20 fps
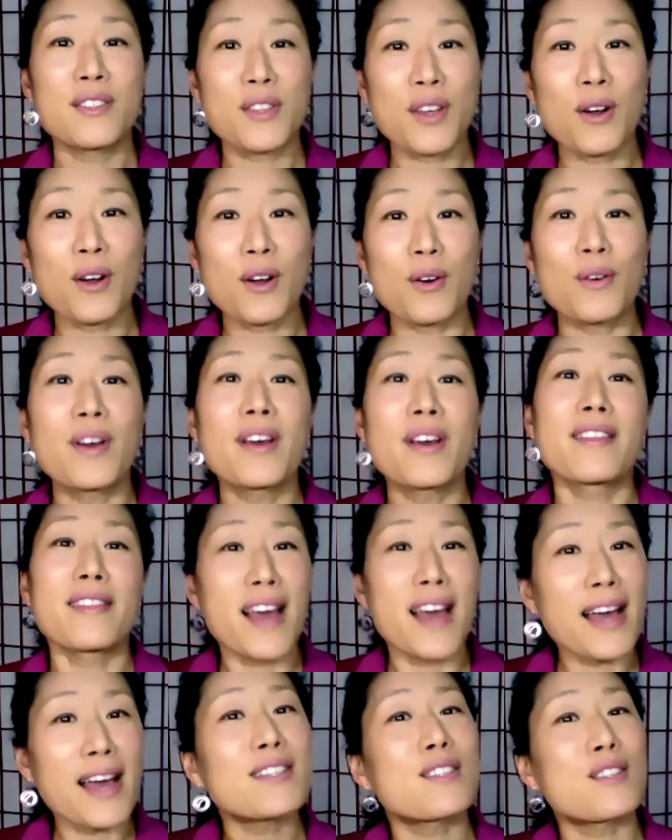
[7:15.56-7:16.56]
So
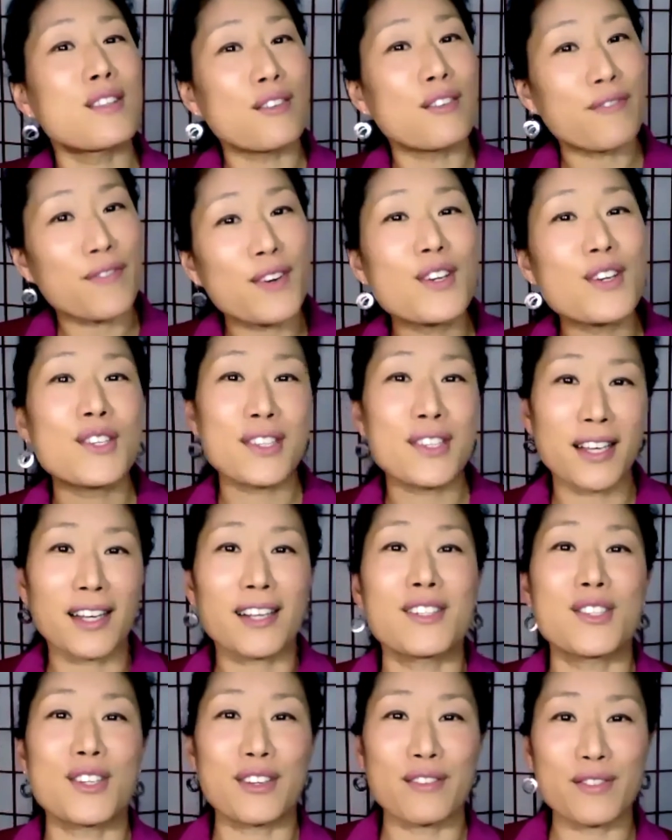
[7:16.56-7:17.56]
that's the first
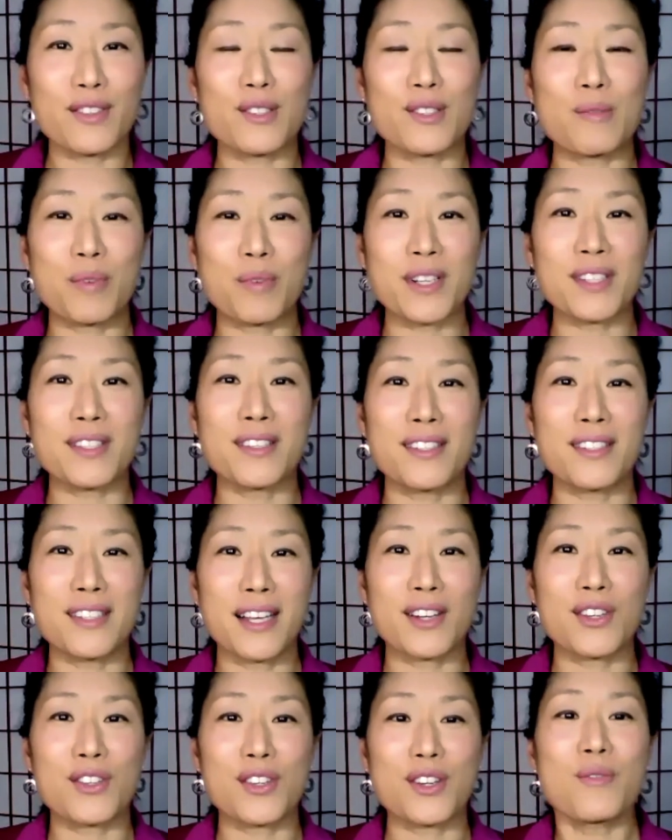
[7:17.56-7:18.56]
section of this
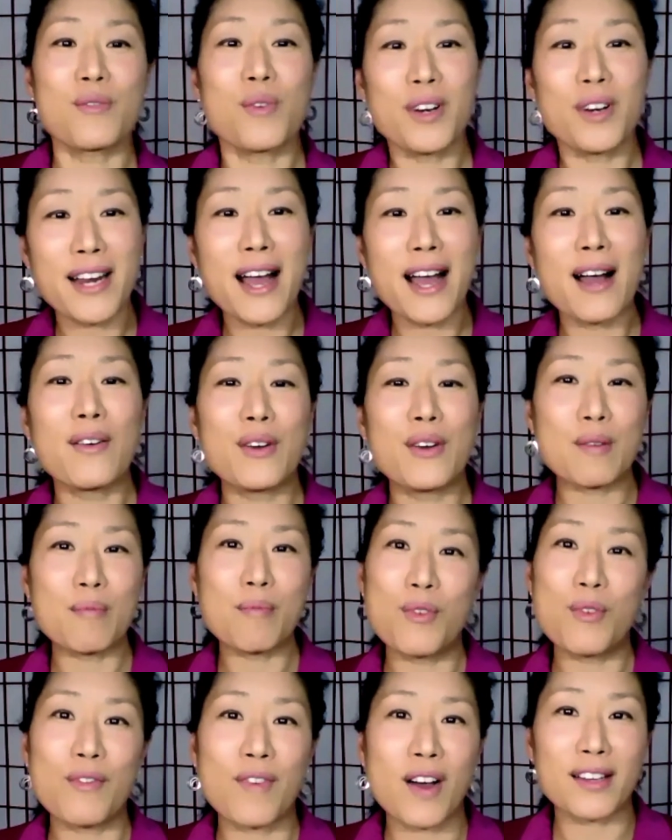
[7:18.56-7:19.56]
presentation. We're now going
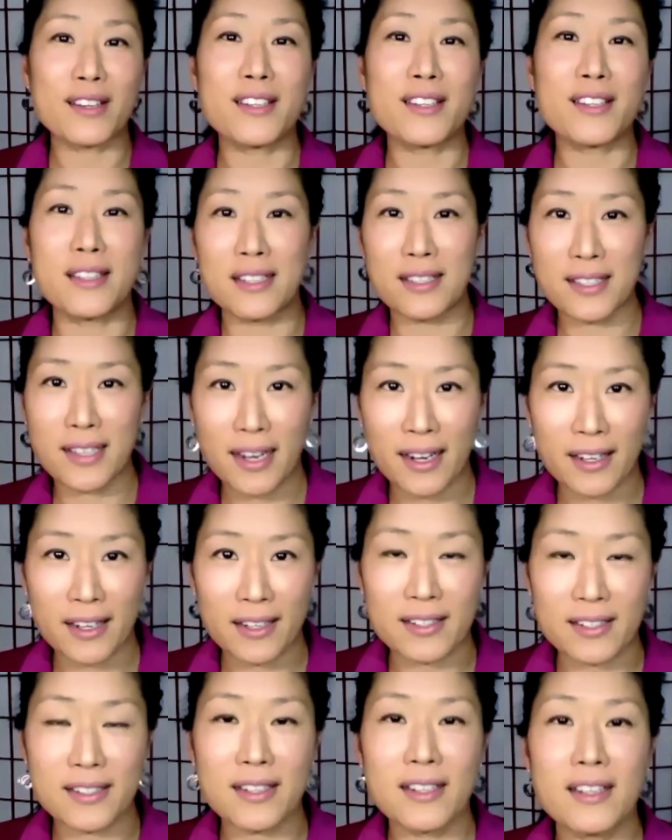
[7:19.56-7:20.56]
to move on to the
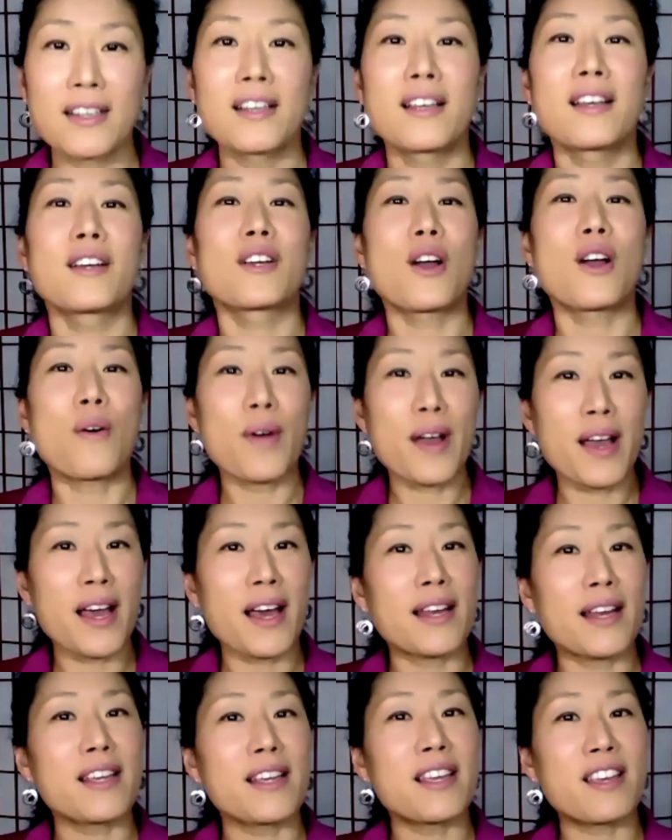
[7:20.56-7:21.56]
second. Go
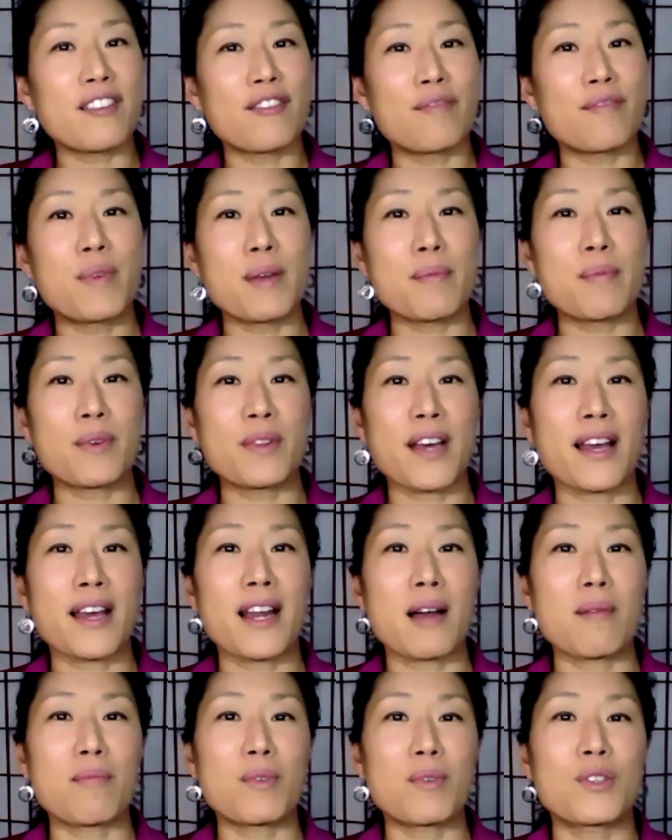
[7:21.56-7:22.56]
ahead and give people
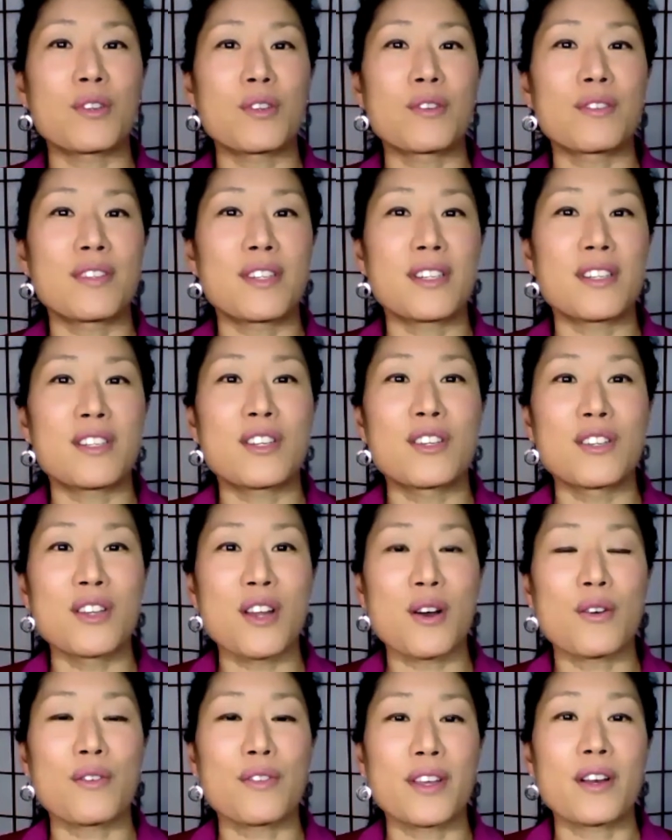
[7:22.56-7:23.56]
that opportunity to
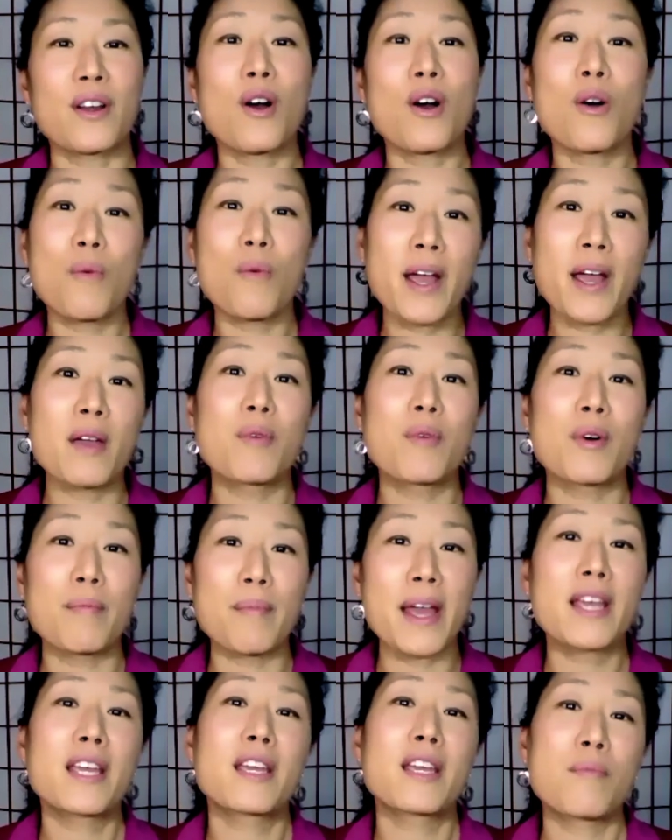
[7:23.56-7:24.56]
know that, oh, wait,
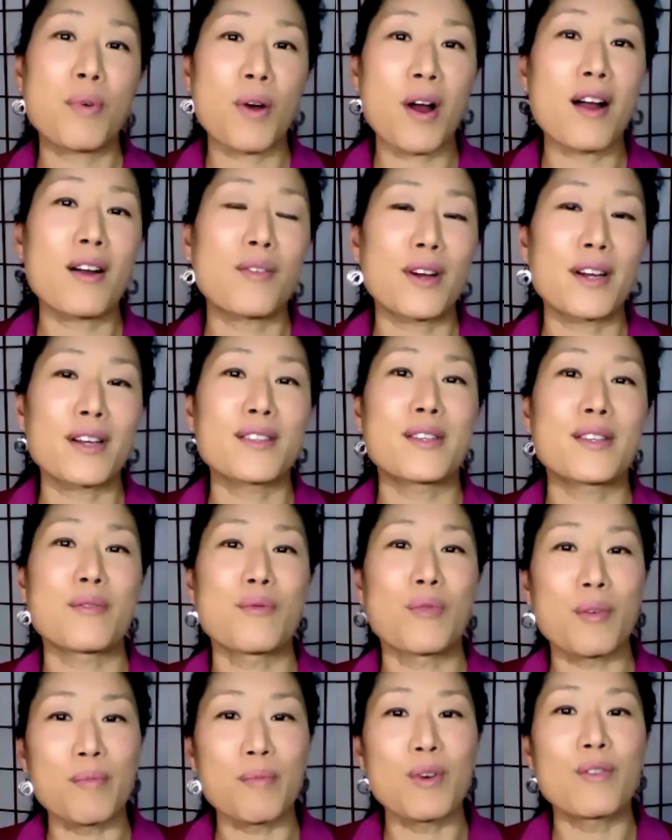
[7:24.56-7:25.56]
we're making progress
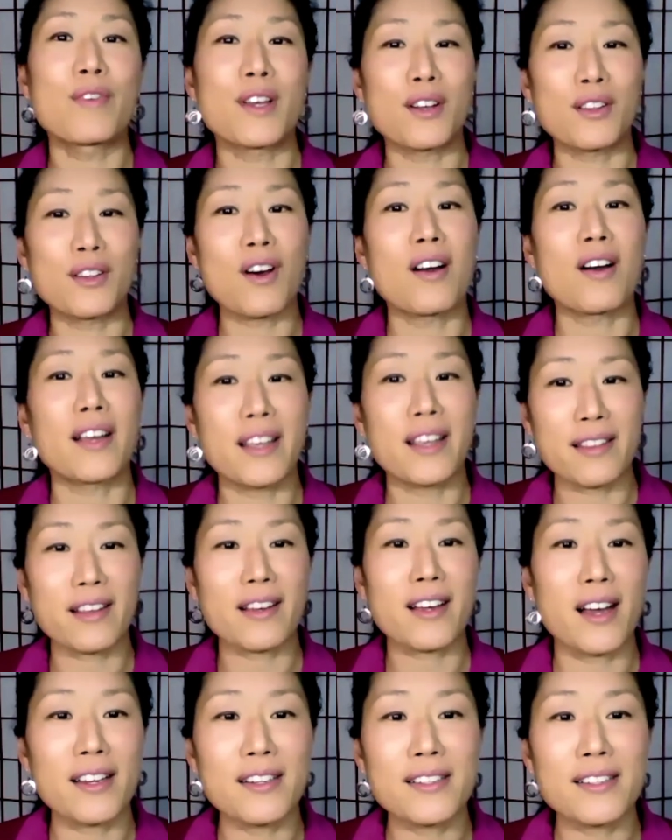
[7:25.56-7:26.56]
and we're moving along
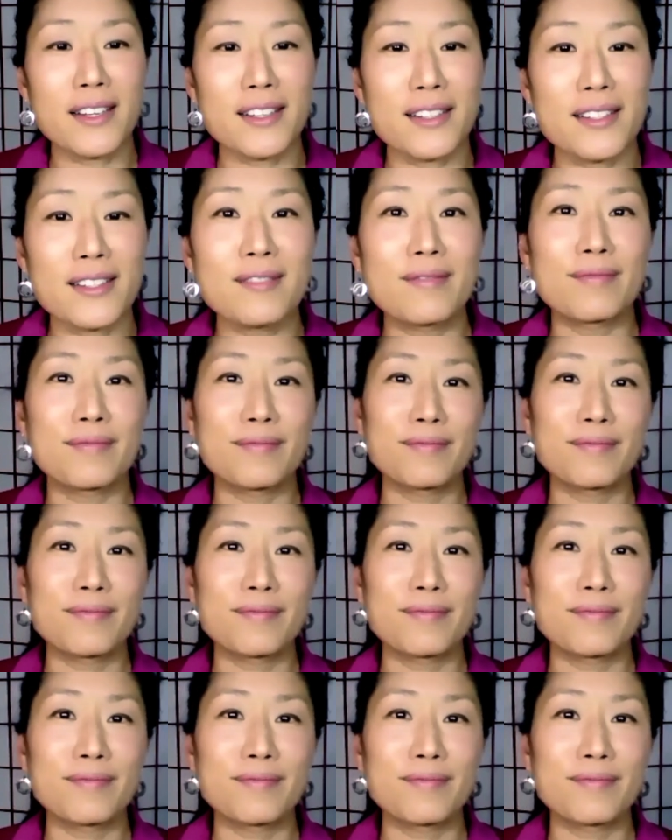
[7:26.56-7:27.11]
in the content.